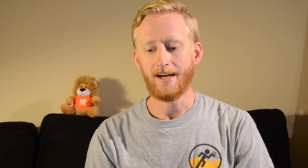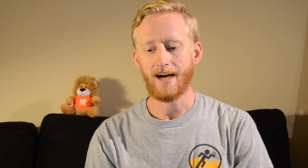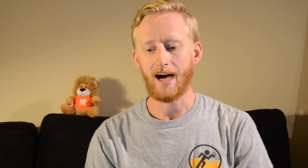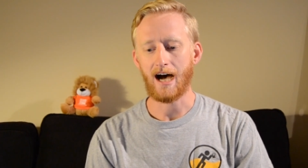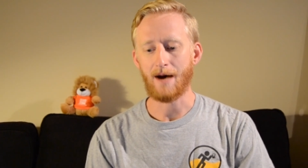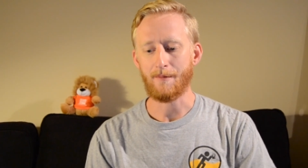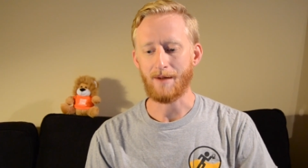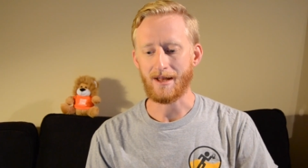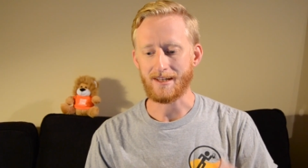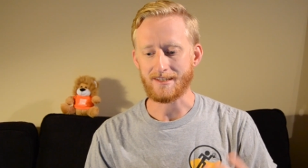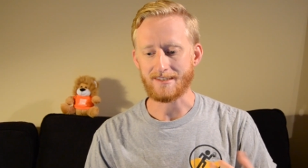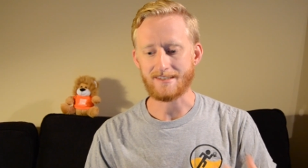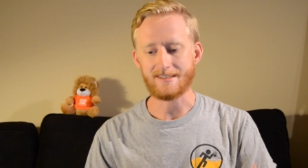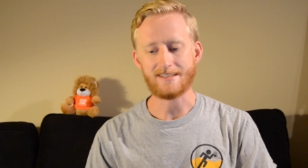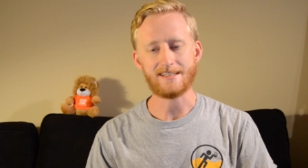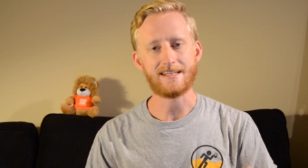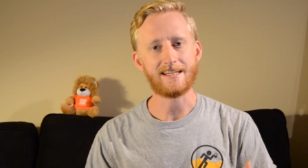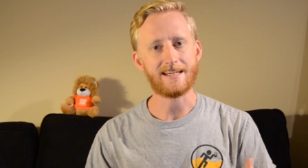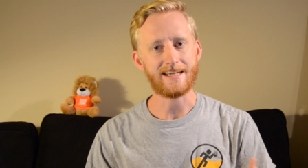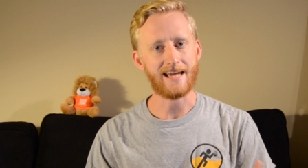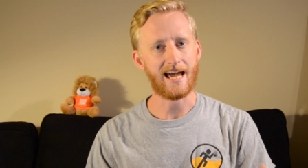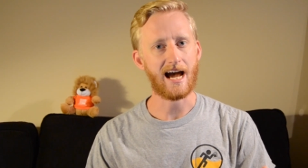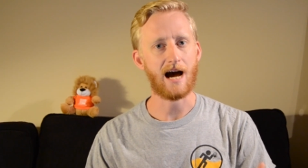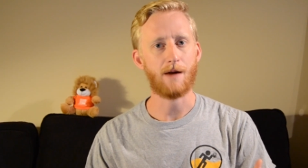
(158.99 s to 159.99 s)
uh, and
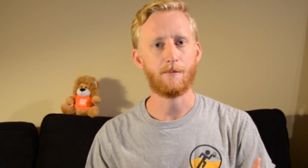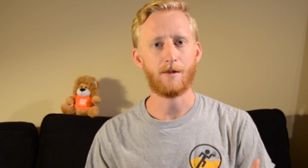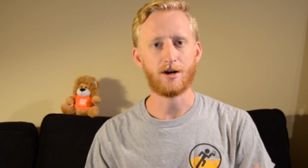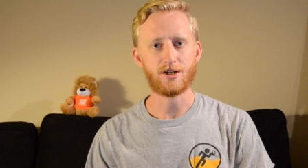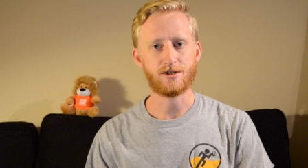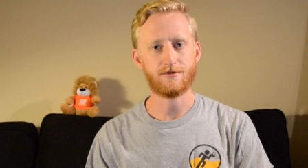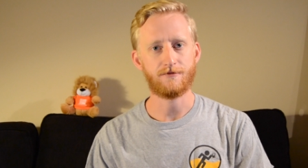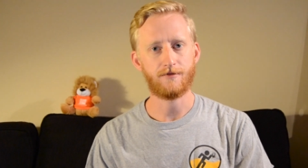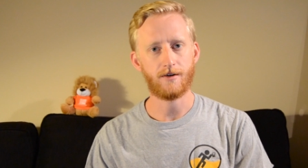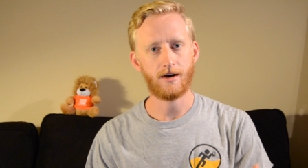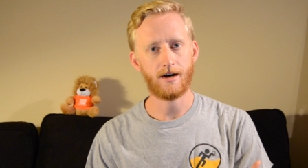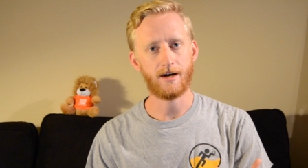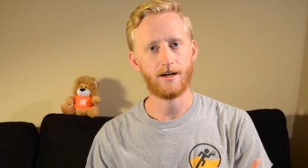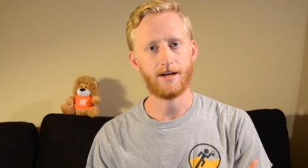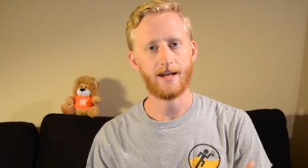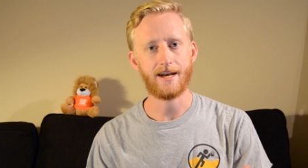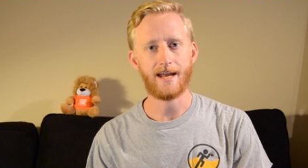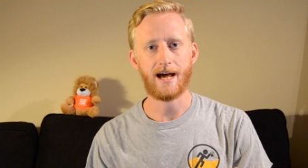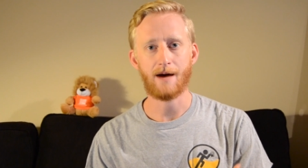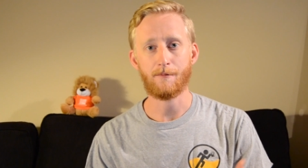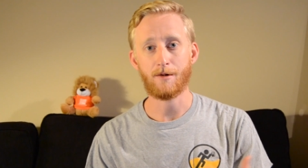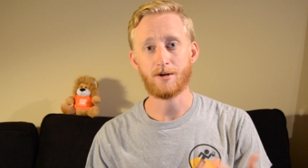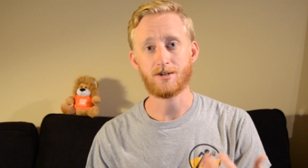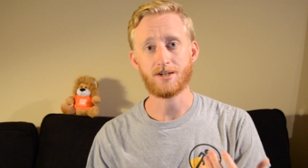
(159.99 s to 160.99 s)
seeing how much fun and
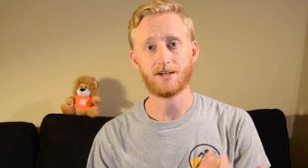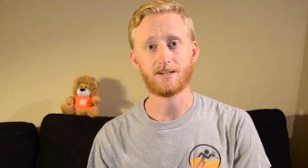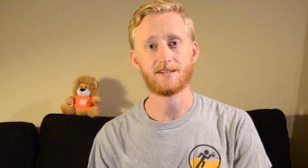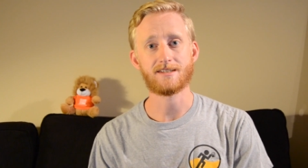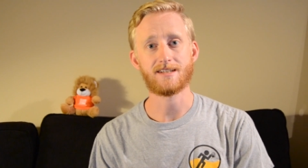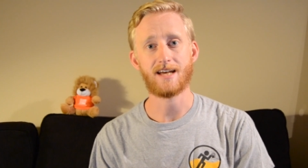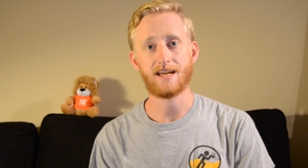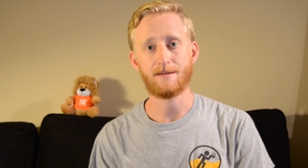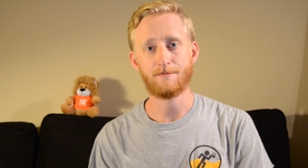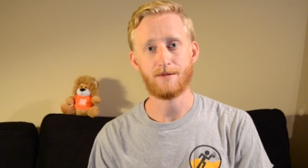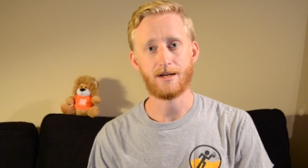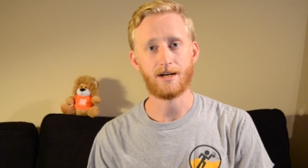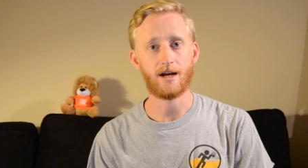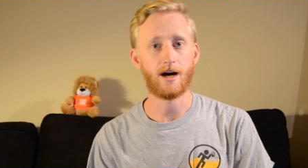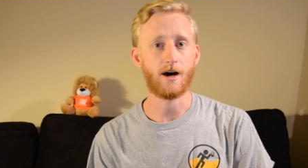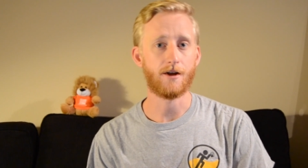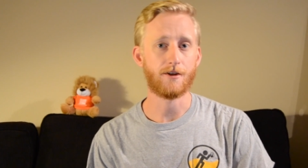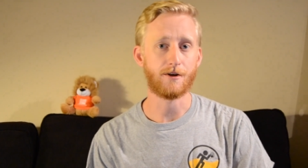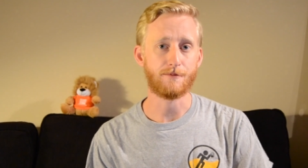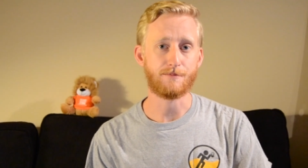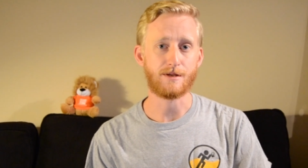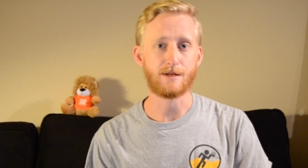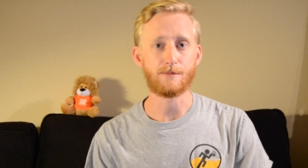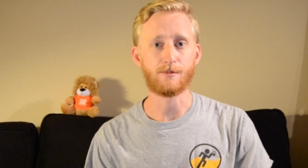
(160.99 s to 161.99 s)
how much excitement
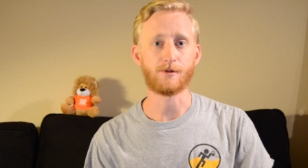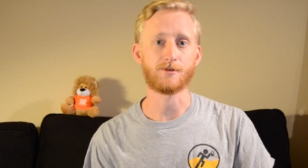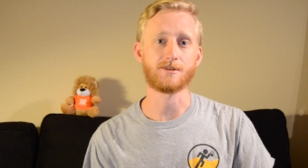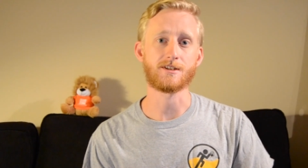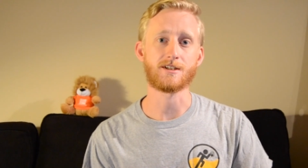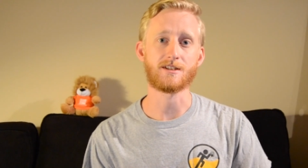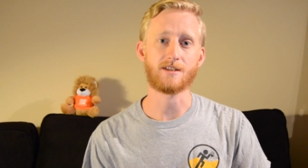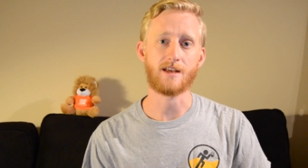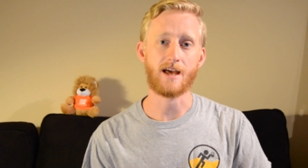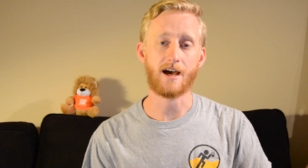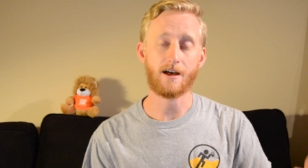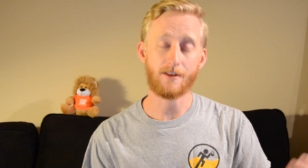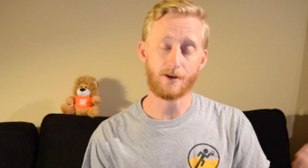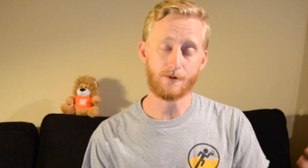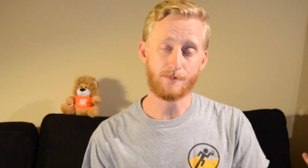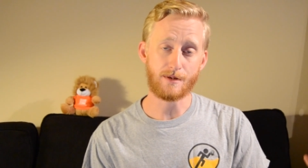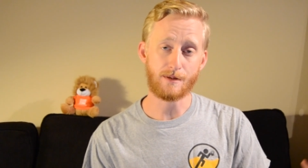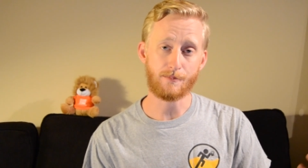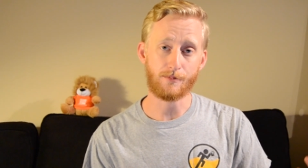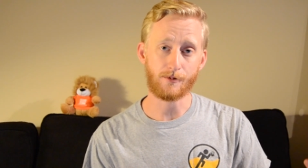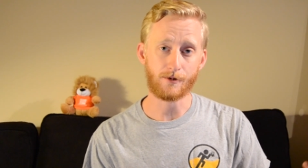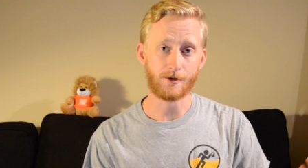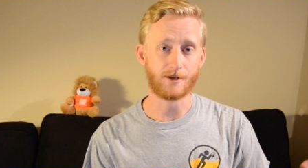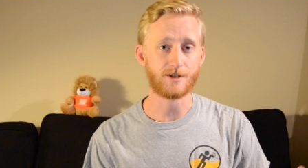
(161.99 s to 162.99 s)
other people's ex other
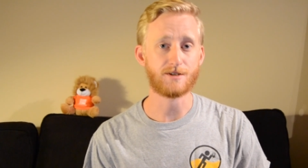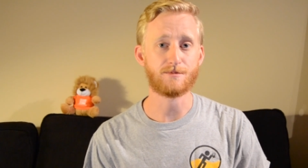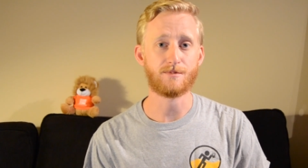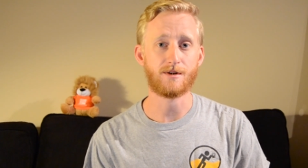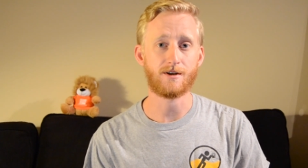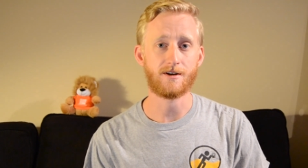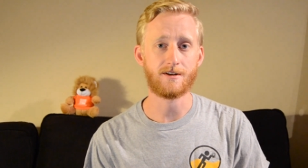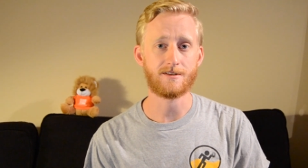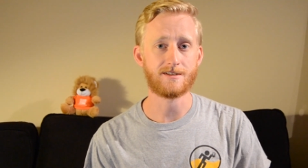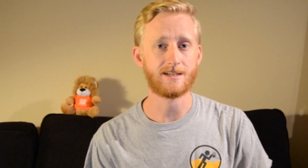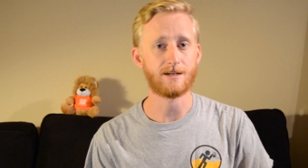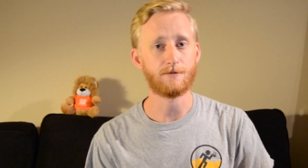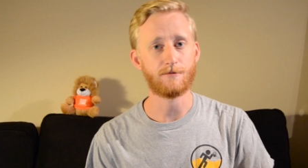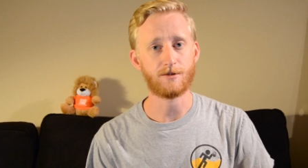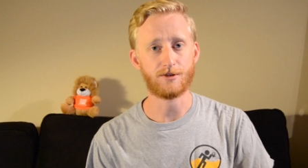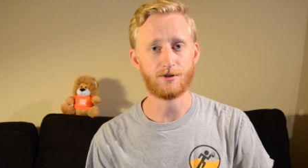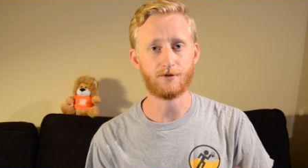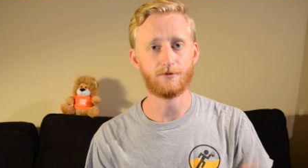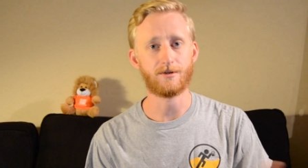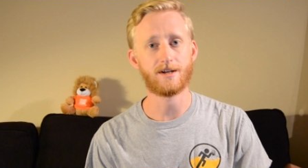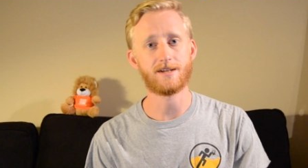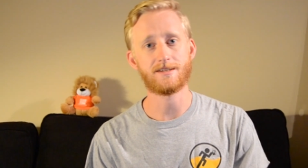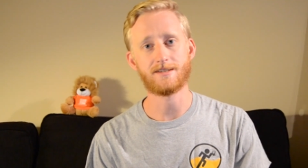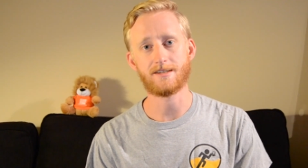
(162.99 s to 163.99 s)
people are experiencing with
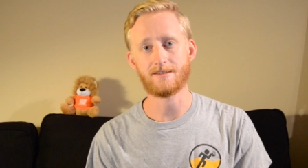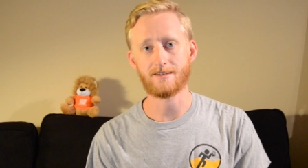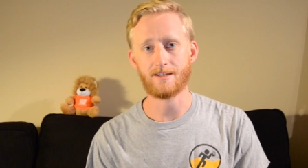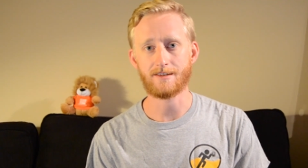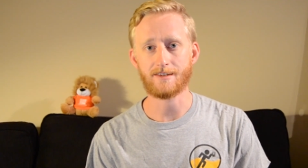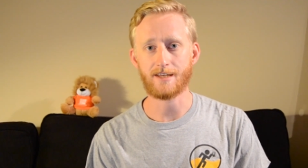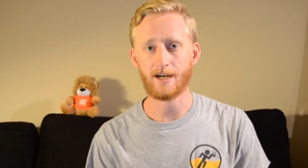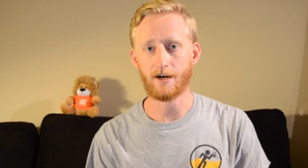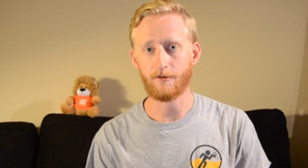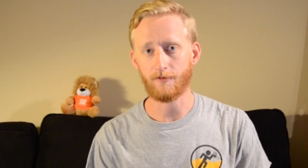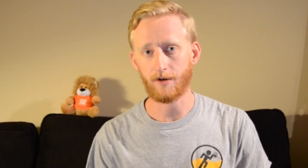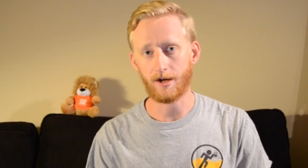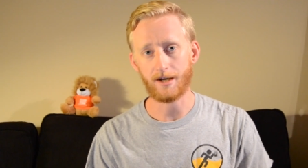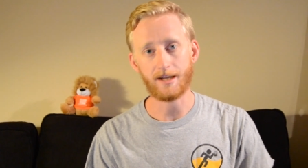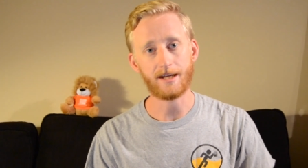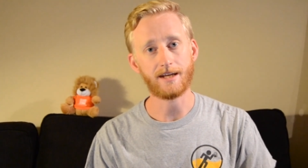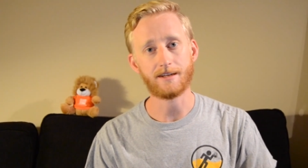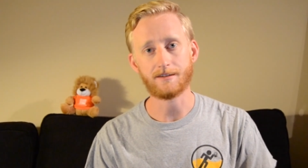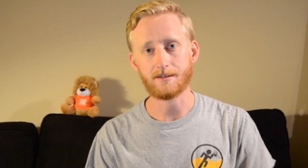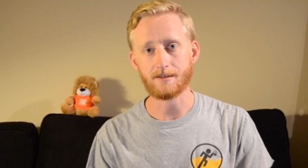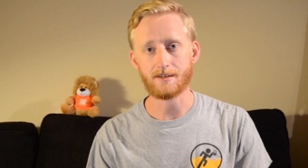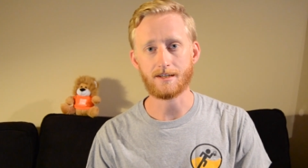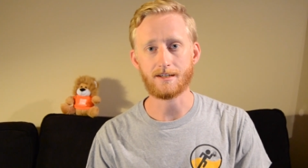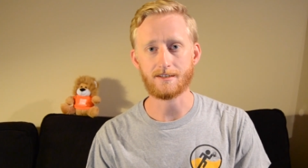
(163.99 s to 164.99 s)
the races that they're running
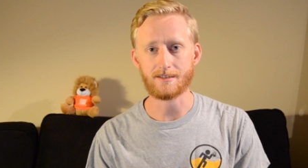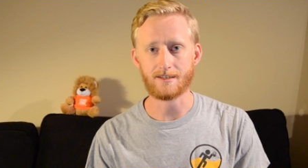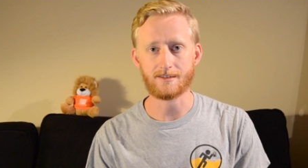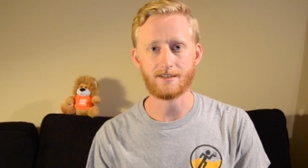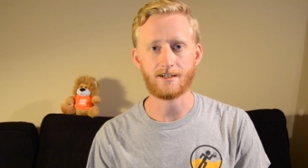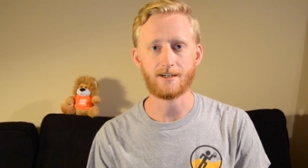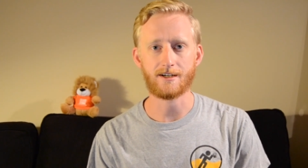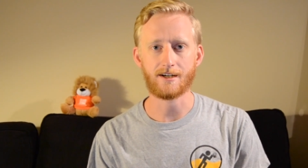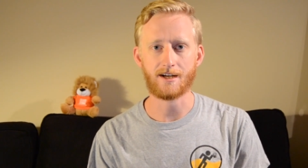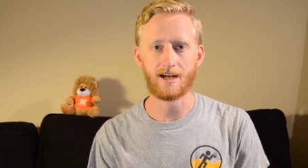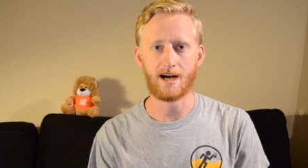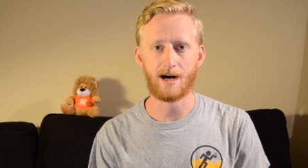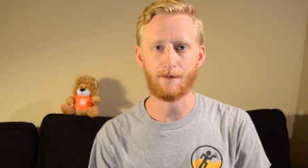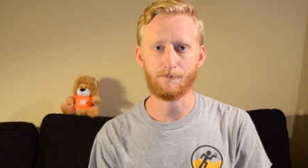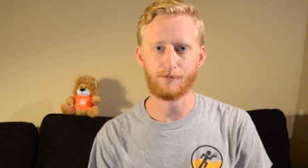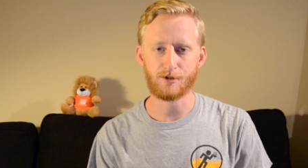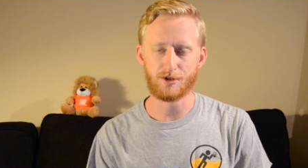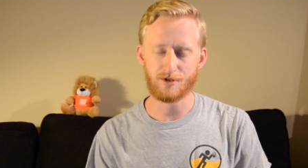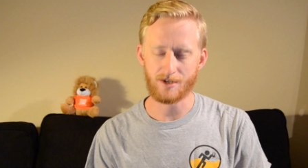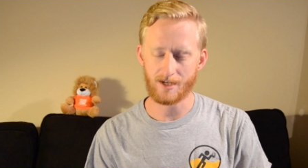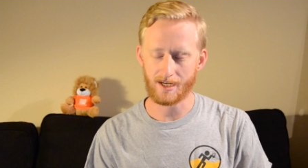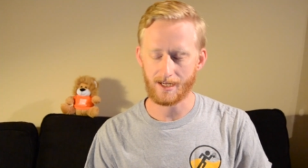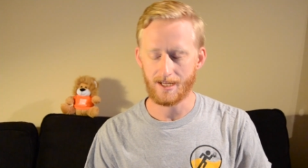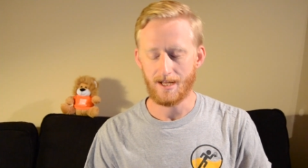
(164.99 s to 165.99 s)
and the things that they're
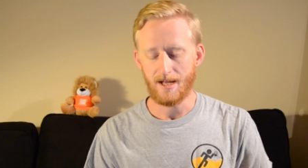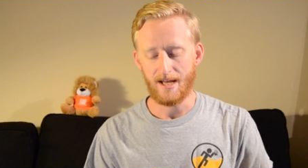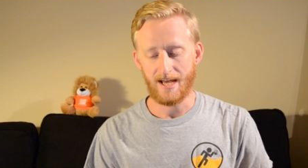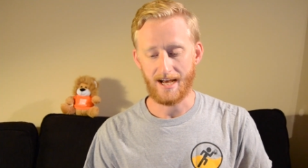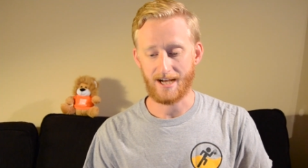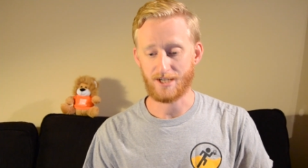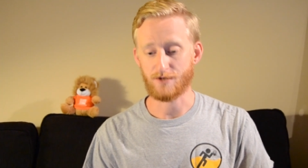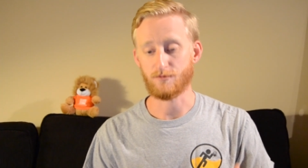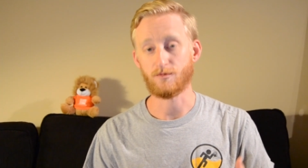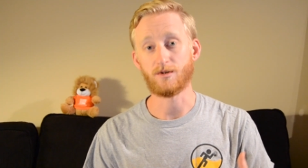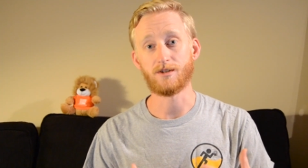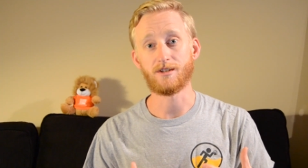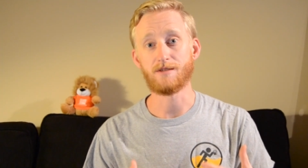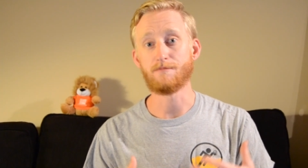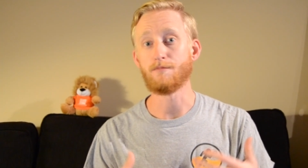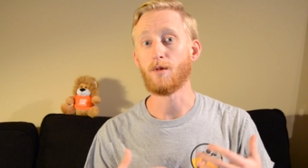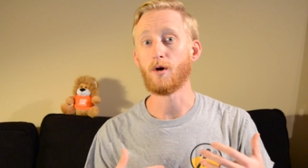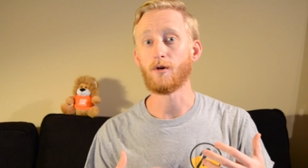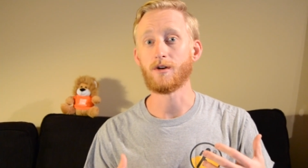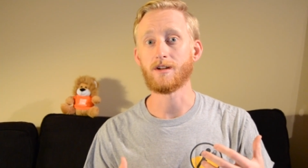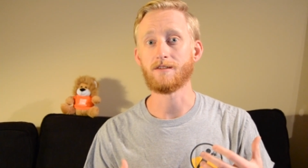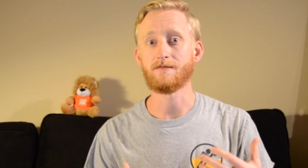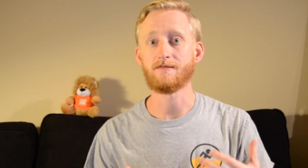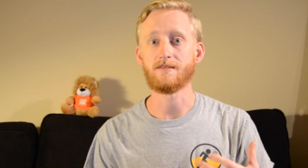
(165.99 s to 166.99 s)
accomplishing has really
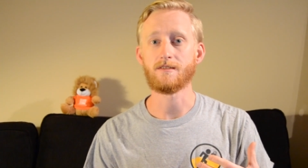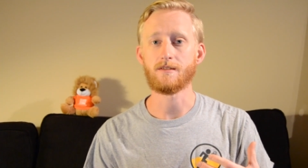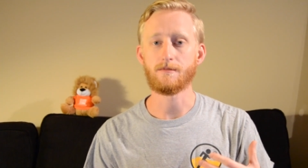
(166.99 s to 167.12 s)
motiv